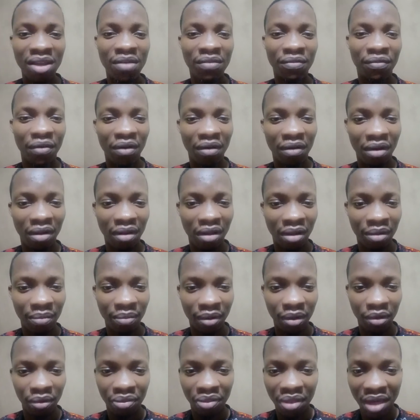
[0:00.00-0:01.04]
for
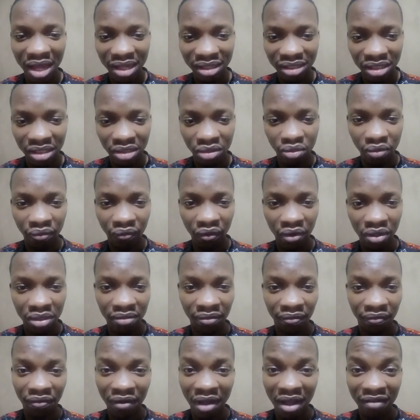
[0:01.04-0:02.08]
about 30 to
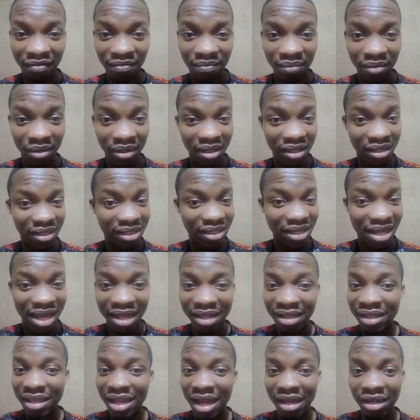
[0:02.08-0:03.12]
45 minutes,
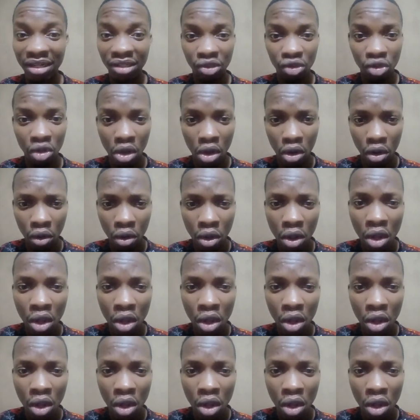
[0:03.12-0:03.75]
and that is all.